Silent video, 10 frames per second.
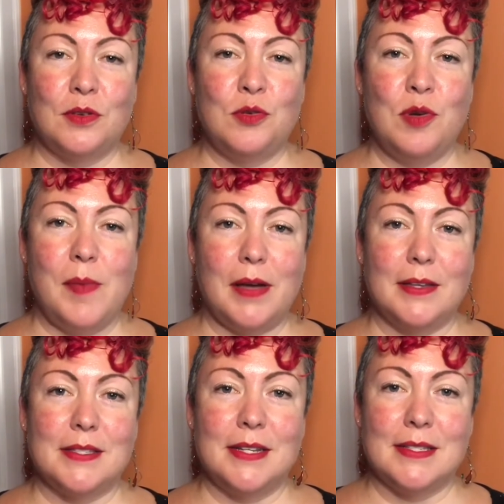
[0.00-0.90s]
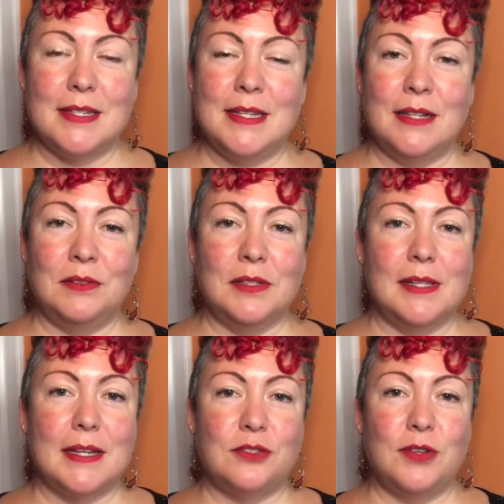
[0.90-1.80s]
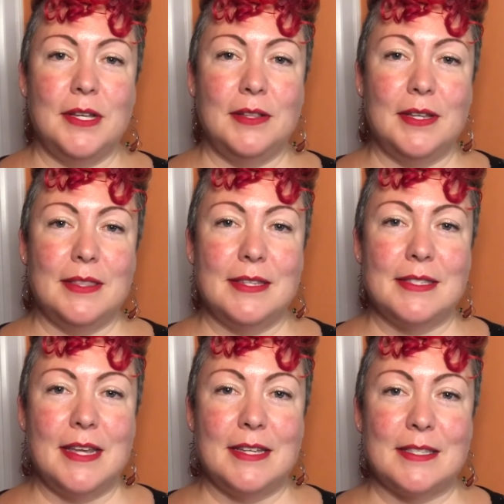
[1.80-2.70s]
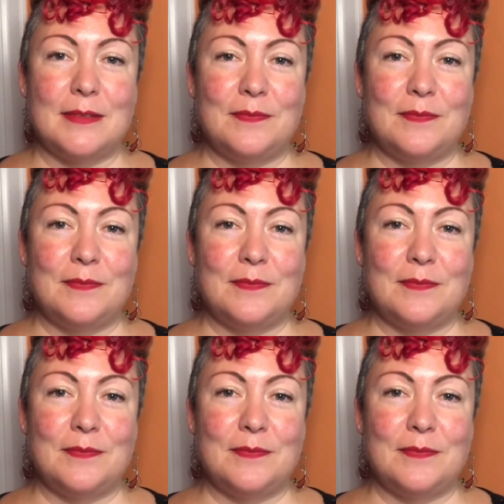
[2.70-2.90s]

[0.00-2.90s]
Who among us doesn't need a little extra healing these days?